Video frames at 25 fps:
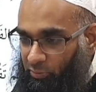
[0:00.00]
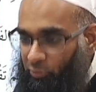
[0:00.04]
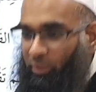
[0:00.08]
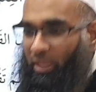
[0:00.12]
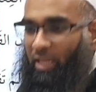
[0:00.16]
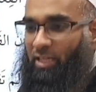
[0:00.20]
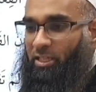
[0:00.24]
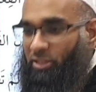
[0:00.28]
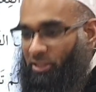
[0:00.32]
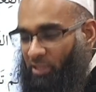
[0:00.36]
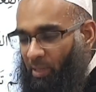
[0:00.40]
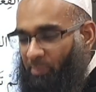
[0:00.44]

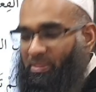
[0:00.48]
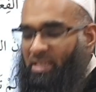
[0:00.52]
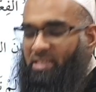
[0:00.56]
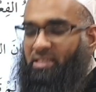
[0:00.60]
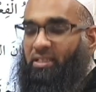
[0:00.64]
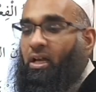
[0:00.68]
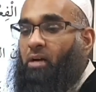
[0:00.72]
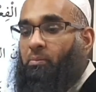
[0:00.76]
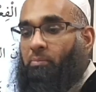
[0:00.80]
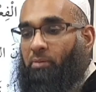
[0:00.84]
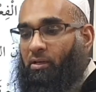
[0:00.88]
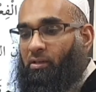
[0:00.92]
So yeah, Shams
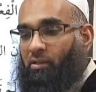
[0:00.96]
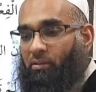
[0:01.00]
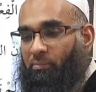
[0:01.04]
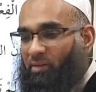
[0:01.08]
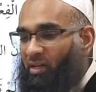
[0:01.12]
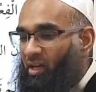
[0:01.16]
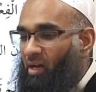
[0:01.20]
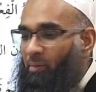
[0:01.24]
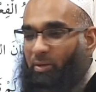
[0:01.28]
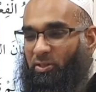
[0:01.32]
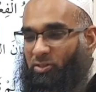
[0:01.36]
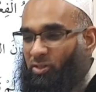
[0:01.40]
has
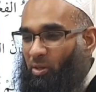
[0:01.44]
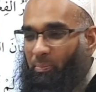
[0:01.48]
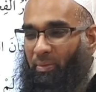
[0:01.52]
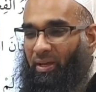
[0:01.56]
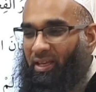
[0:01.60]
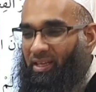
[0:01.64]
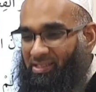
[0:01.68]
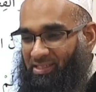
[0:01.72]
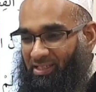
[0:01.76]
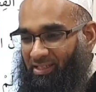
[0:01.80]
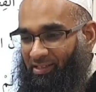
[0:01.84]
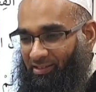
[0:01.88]
qamar, but qamar is not
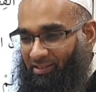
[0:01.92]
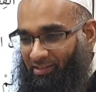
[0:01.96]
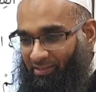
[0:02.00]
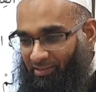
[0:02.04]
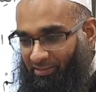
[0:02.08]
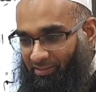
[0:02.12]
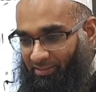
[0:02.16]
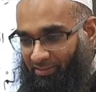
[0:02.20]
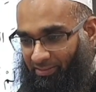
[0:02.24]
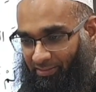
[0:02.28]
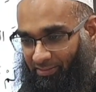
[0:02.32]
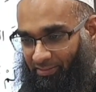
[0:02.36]
male, is it?
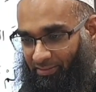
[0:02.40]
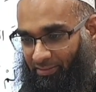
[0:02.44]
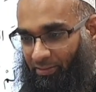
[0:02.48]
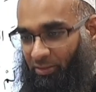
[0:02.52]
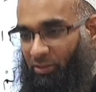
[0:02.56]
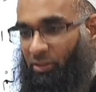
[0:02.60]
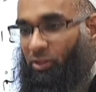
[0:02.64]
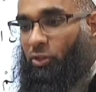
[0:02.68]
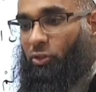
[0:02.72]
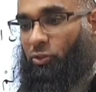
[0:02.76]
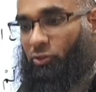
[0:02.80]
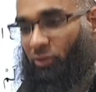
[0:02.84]

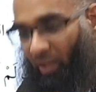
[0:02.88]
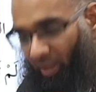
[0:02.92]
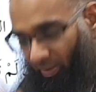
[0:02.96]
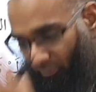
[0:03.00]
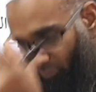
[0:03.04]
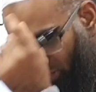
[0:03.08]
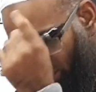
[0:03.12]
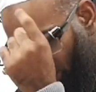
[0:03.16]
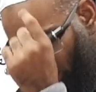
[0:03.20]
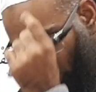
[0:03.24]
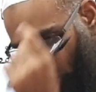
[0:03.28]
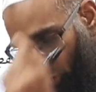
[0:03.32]
So
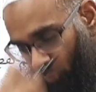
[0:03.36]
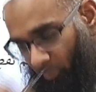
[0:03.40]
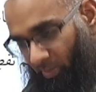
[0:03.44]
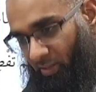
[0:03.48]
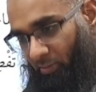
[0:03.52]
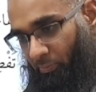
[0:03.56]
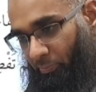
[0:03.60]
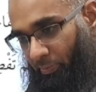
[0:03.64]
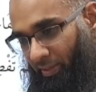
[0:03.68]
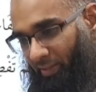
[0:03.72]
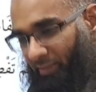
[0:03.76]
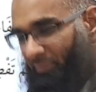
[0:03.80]
if it's a
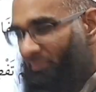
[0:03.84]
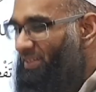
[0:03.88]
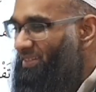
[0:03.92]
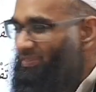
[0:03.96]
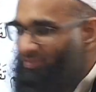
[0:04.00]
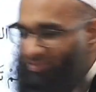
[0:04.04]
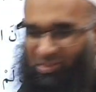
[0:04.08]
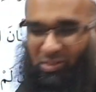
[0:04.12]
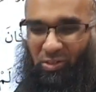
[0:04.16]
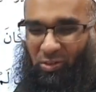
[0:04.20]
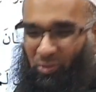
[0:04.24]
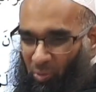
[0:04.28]
human being,
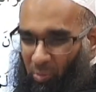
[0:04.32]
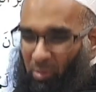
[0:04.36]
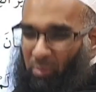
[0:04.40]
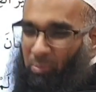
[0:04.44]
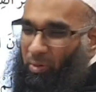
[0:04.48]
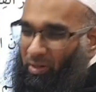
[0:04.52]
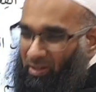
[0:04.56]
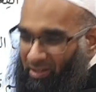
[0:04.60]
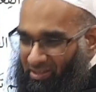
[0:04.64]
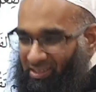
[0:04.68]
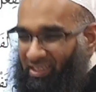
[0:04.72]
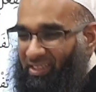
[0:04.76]
you know
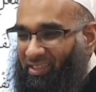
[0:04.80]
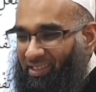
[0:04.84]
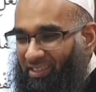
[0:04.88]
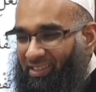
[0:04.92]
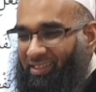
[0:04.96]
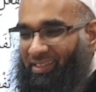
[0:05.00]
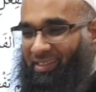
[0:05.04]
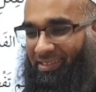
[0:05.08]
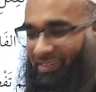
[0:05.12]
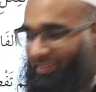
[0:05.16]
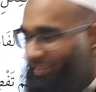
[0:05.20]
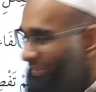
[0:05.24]
what mu'annath
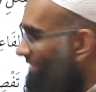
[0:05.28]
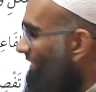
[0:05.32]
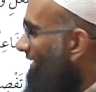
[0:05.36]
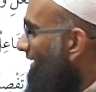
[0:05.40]
haqiqi is, isn't